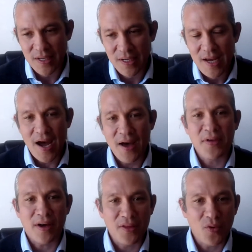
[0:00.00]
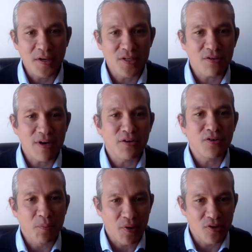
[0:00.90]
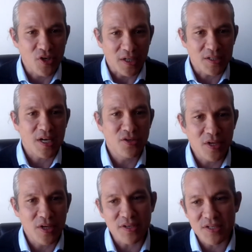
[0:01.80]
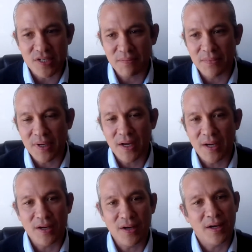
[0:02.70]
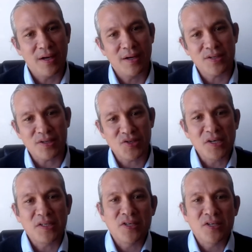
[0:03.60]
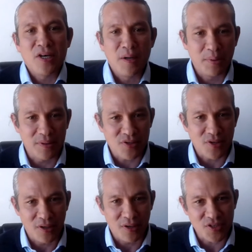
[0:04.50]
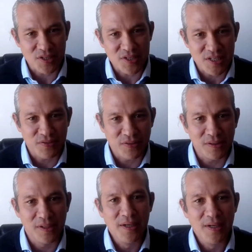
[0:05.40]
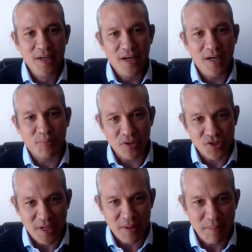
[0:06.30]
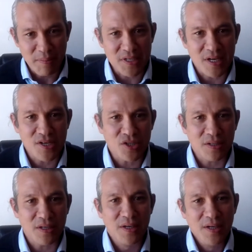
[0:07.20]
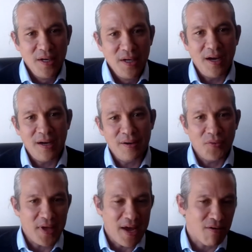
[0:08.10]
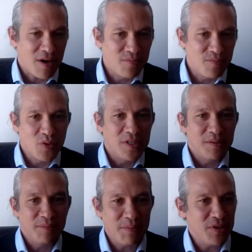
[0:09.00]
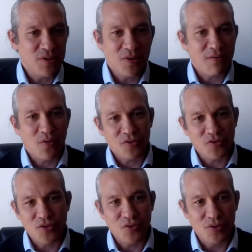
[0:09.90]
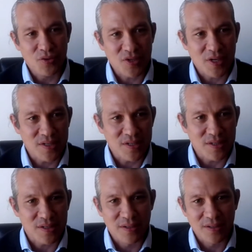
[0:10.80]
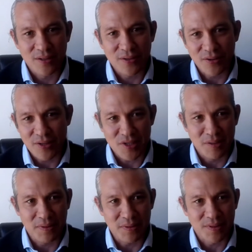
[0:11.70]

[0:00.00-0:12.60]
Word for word: And the other one is around your projects. Can you give us some uh, succinct examples of successful project implementation, uh, what the outcomes were? Maybe you had one or two use cases or examples.